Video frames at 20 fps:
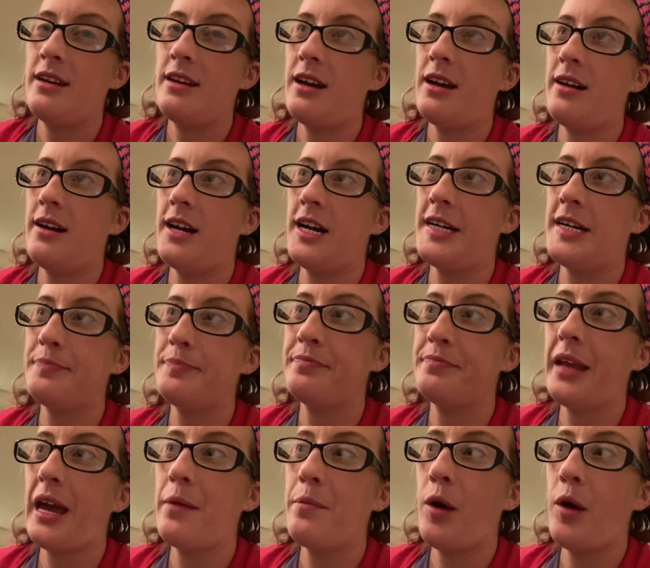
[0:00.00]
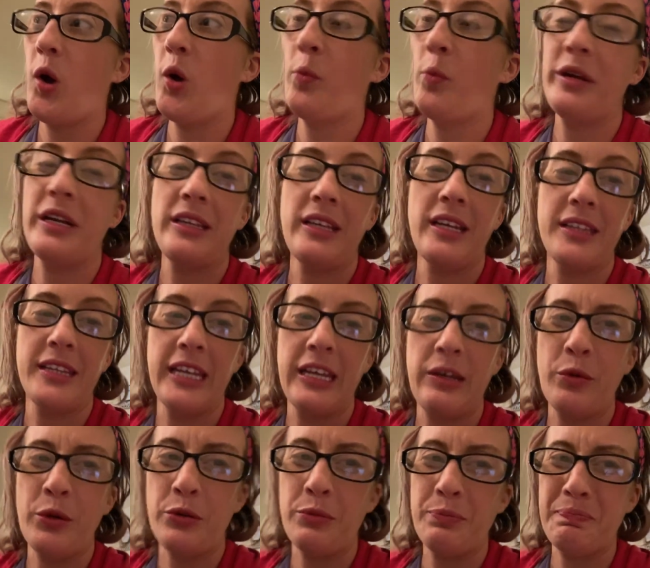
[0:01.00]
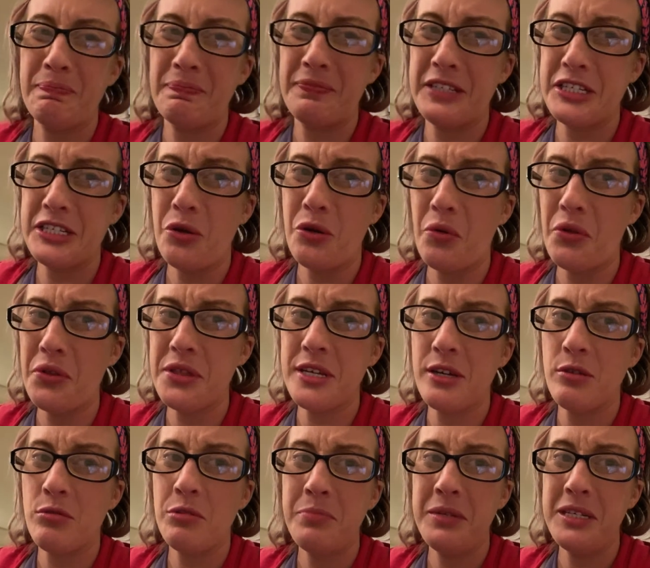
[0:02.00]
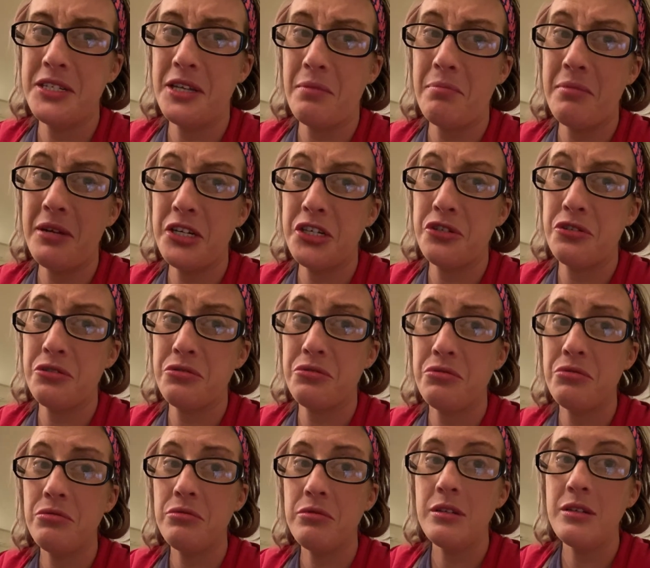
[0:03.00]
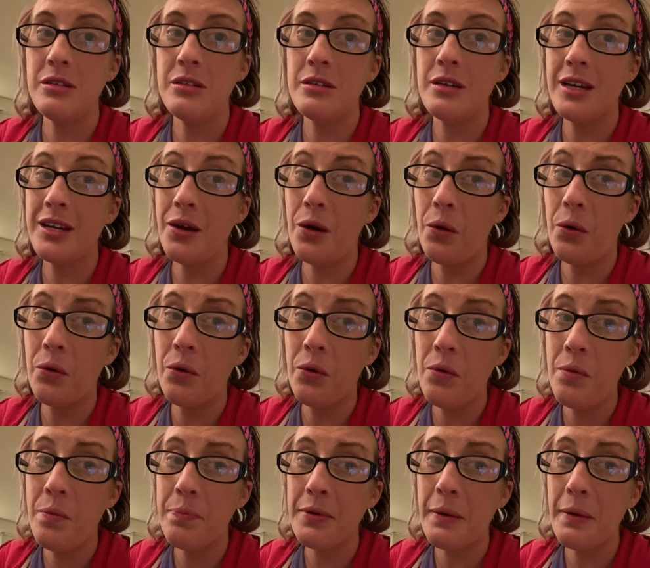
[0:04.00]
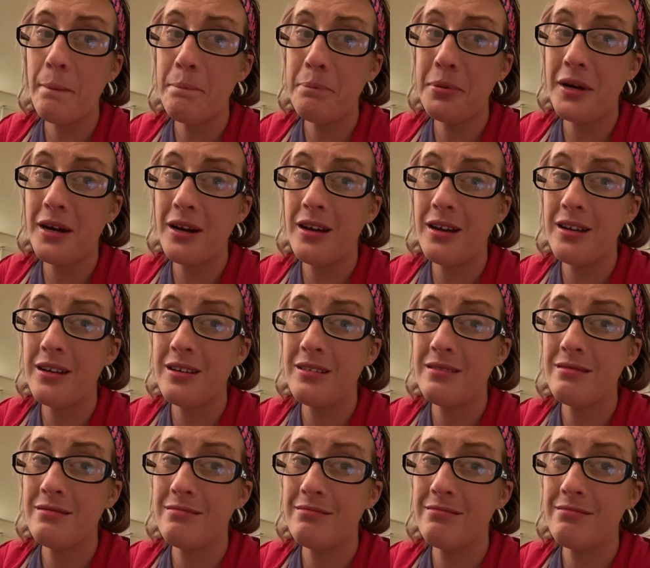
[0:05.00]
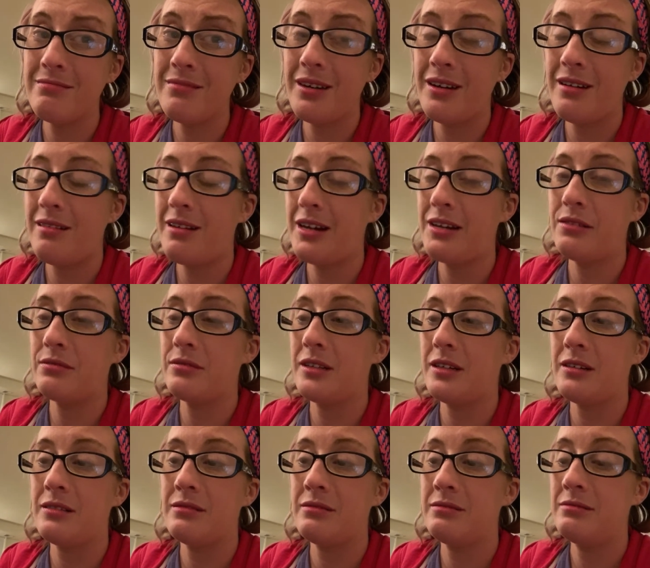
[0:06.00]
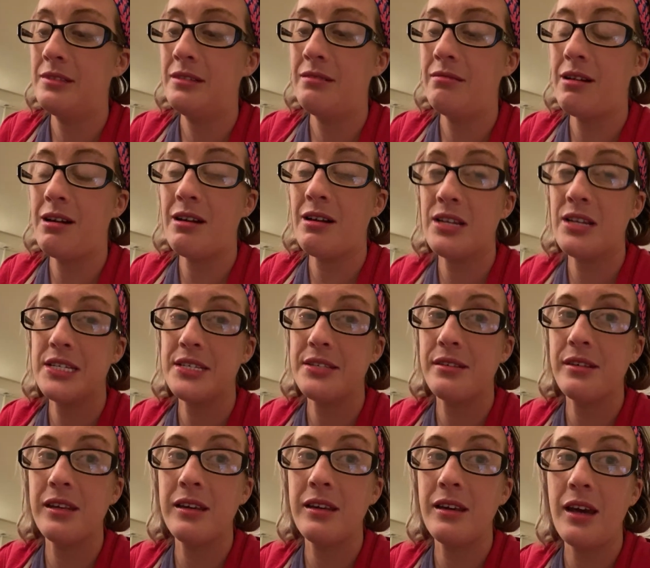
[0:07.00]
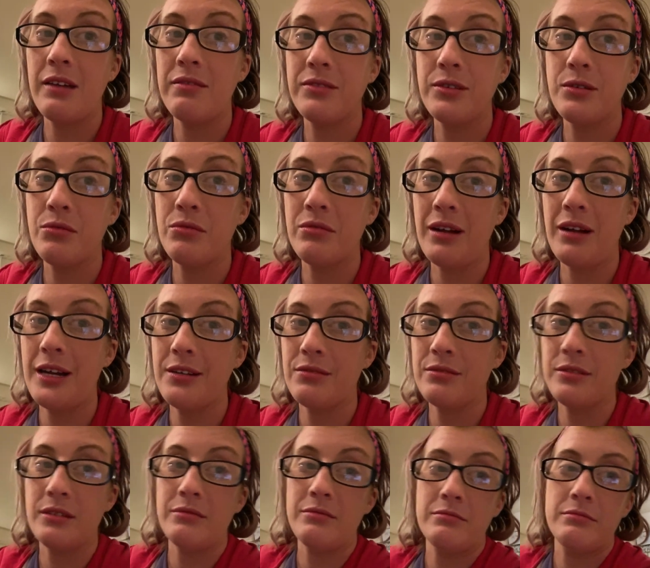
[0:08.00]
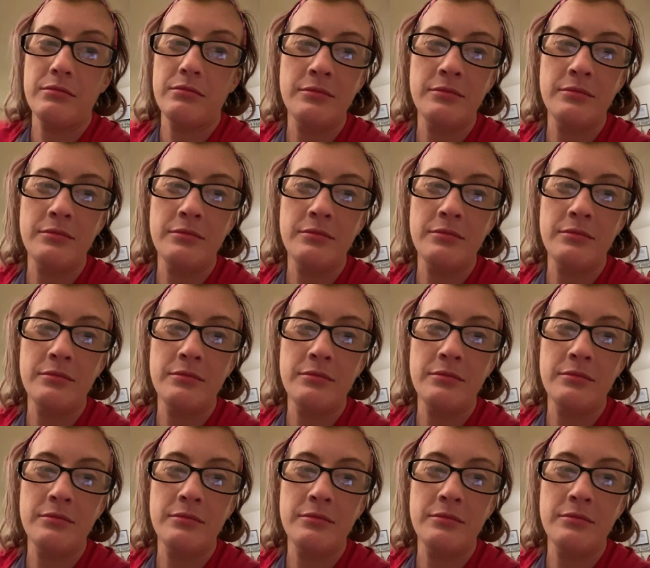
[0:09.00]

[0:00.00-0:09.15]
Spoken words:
I'm hoping that this whole thing will be done by June. I hope, but I don't know. Honestly, I don't know.